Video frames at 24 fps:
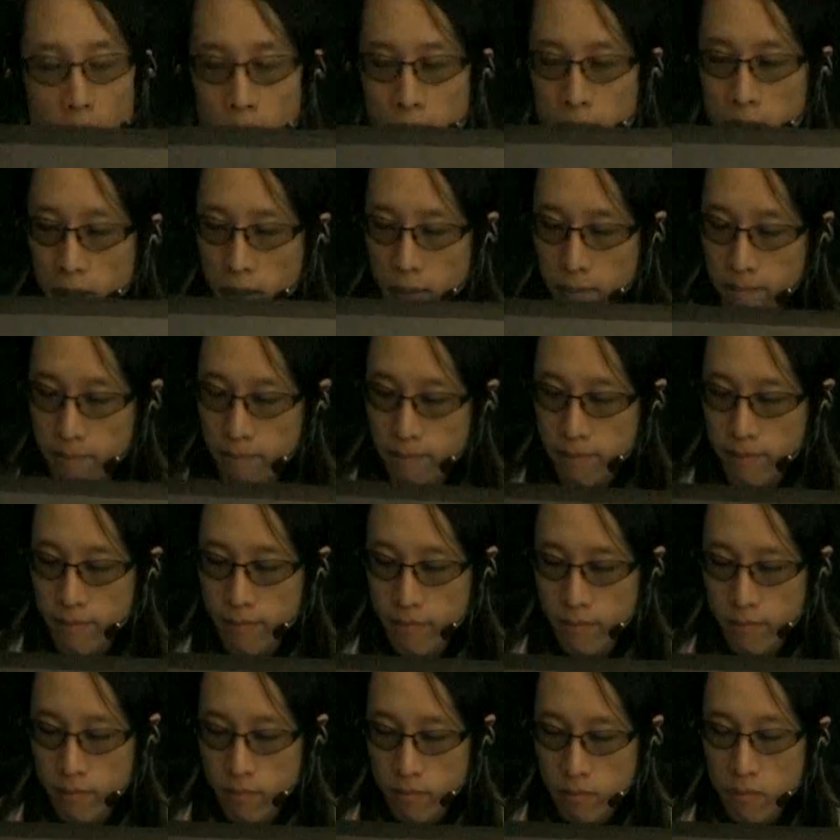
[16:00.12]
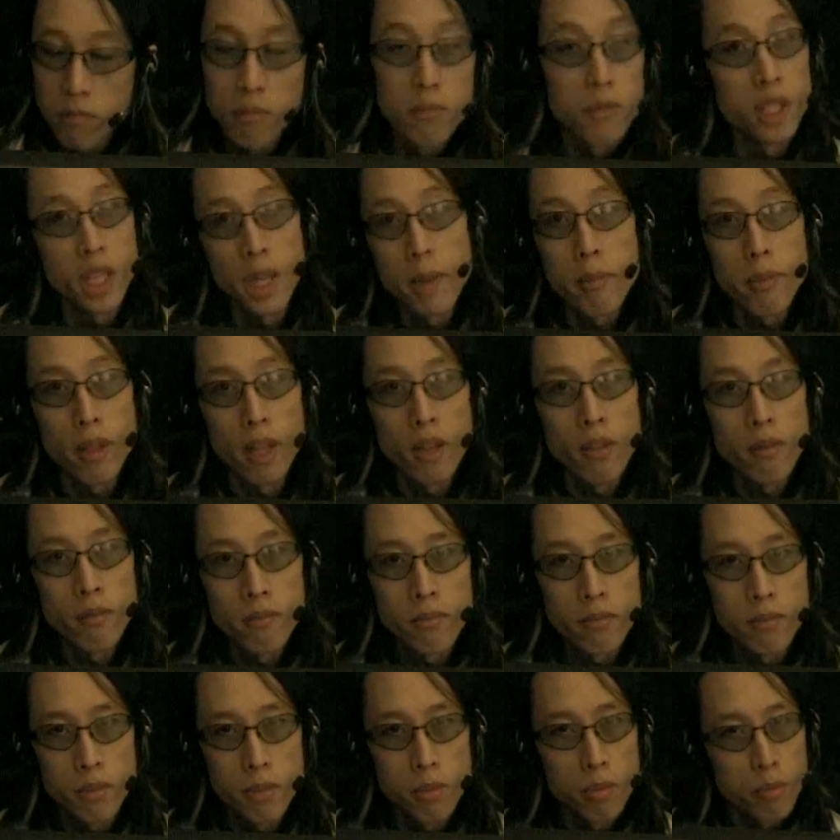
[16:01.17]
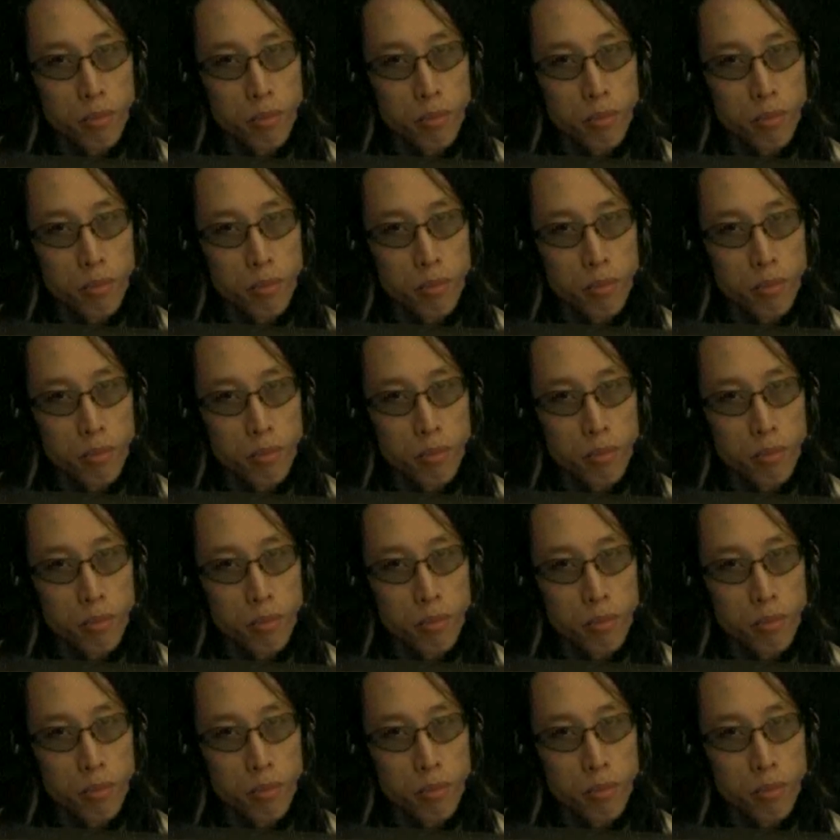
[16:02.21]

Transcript: and drafting, same thing.